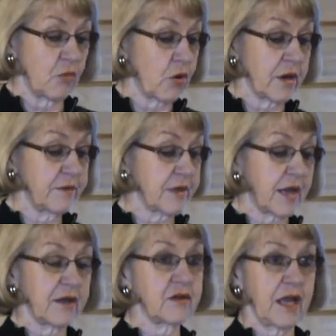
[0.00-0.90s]
more
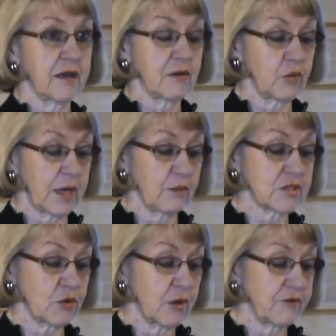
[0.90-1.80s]
than I could handle when I
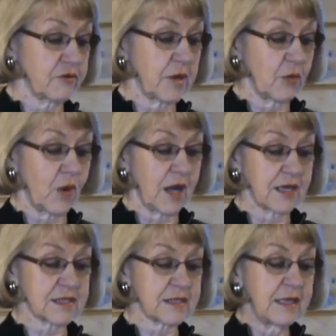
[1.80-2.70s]
was going for my
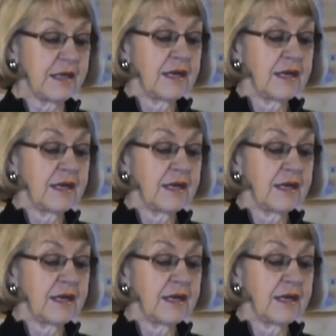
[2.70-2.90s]
walks.